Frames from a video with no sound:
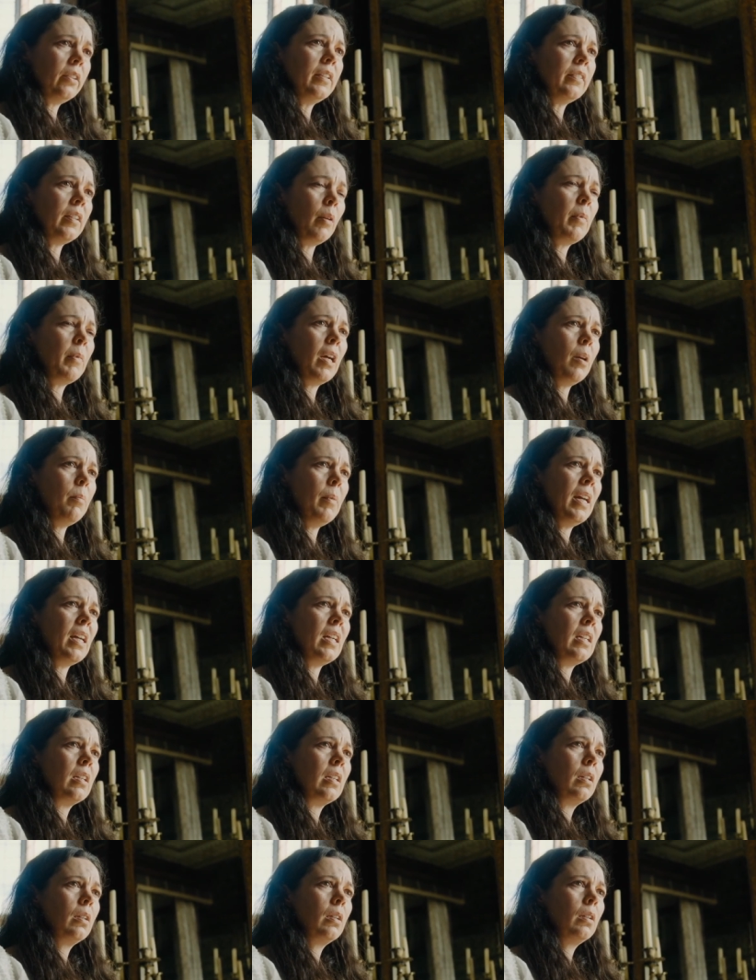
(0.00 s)
all centered
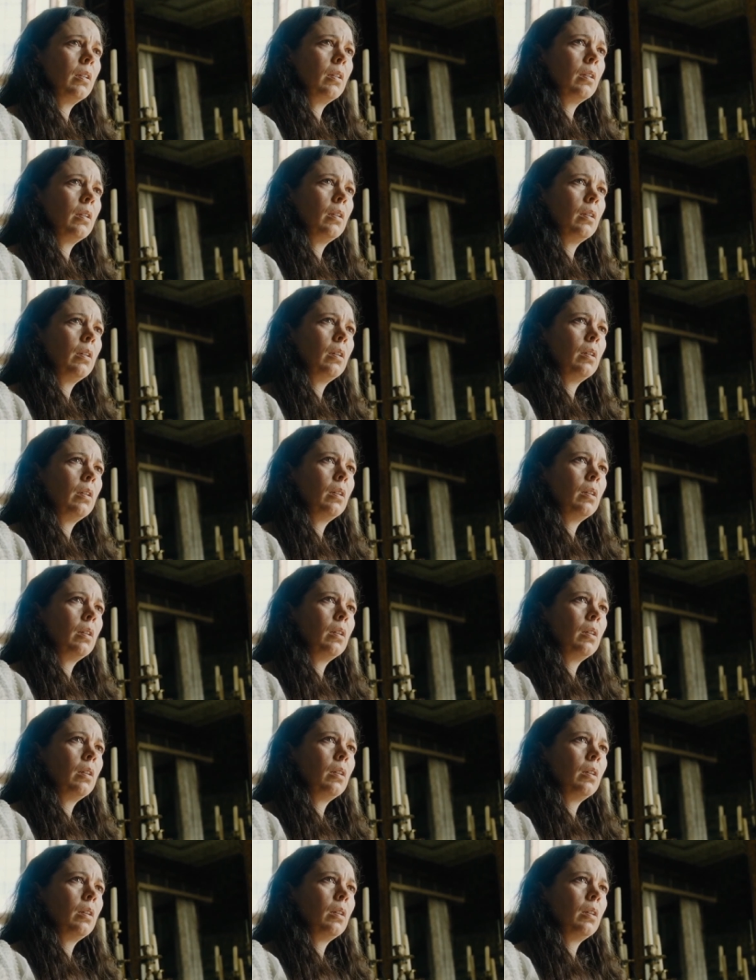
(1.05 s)
around Queen Anne,